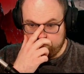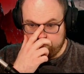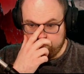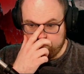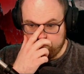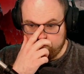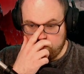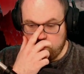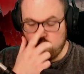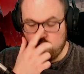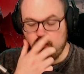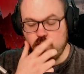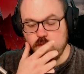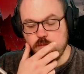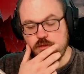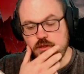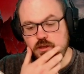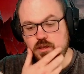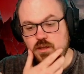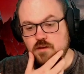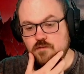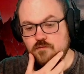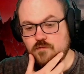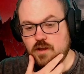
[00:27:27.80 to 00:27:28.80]
of? Oh, I'm
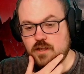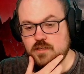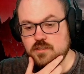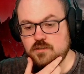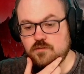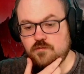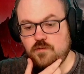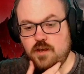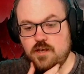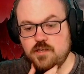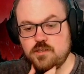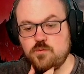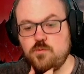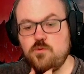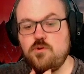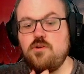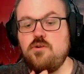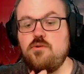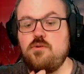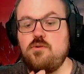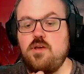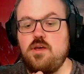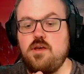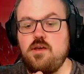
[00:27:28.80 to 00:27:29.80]
thinking of Vines of
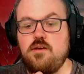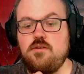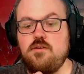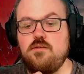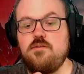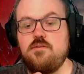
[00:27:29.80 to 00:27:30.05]
Vastwood. Okay.